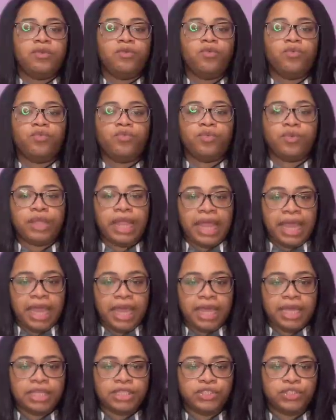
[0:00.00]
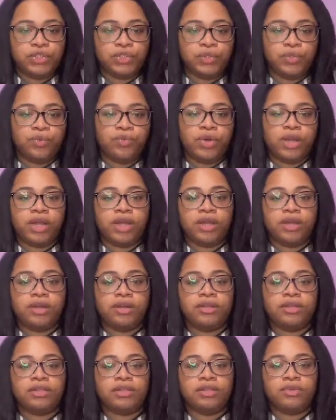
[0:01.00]
They head to
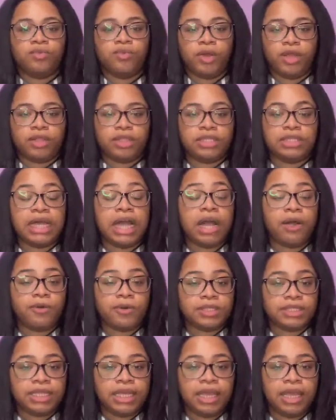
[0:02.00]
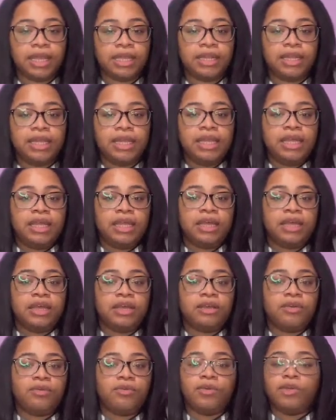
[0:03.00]
where the tower is at.
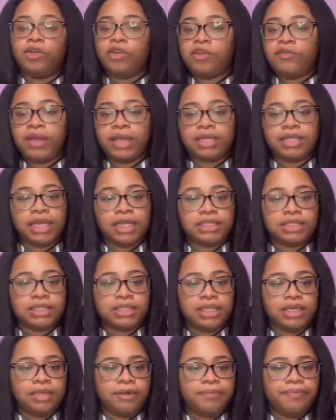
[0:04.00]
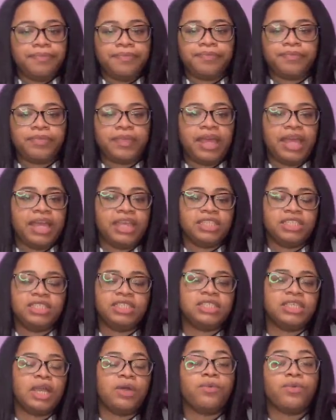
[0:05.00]
Glory recognizes them, and
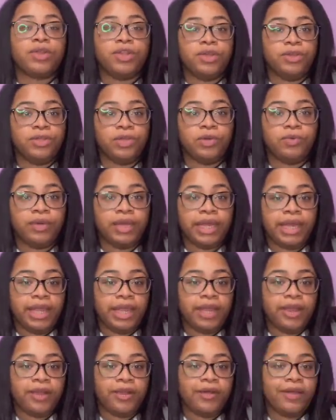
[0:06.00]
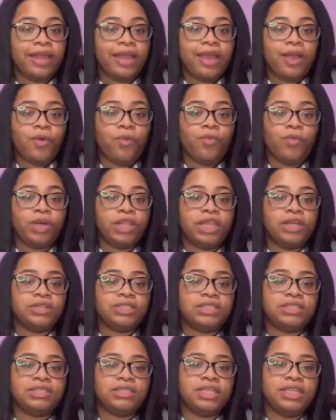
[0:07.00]
she's like, what are you doing here? Willow
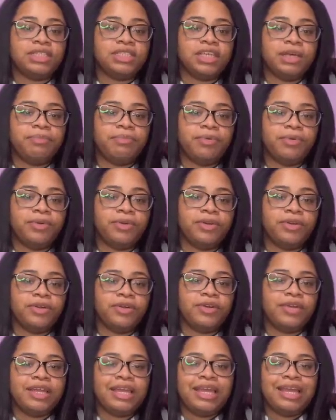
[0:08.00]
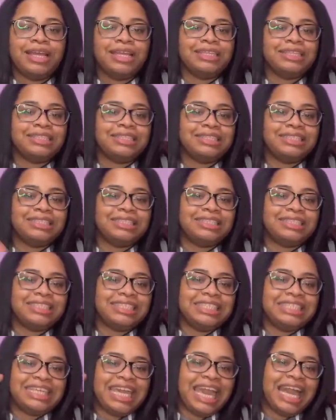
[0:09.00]
sneaks up on her,
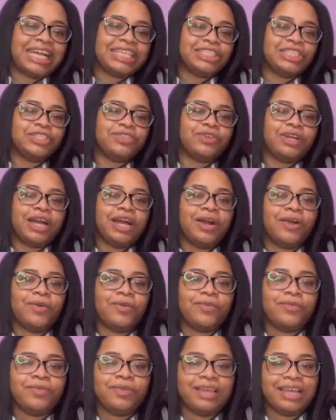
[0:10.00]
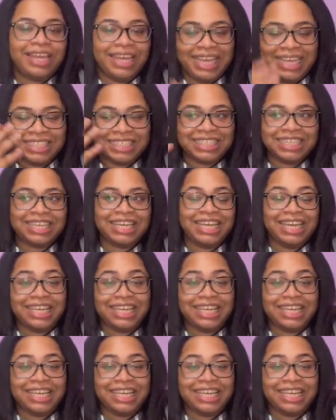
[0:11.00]
yaks her out, takes the